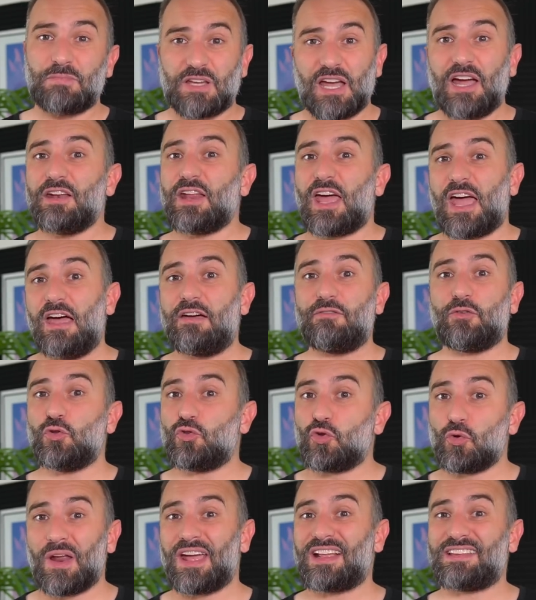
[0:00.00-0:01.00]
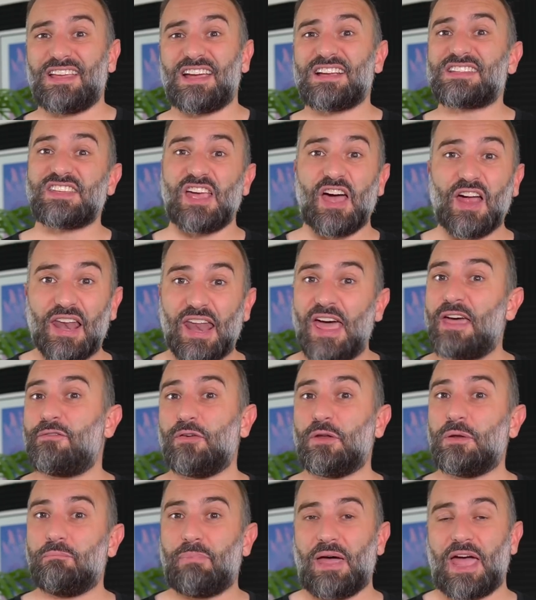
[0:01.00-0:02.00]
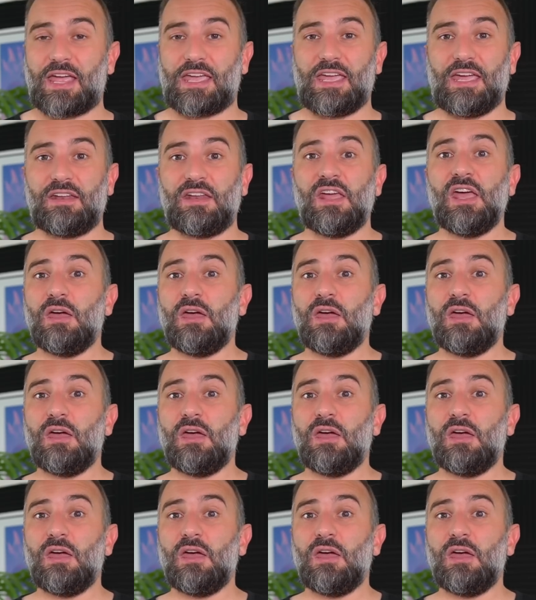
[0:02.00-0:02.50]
kinda have a DirectX eleven backend,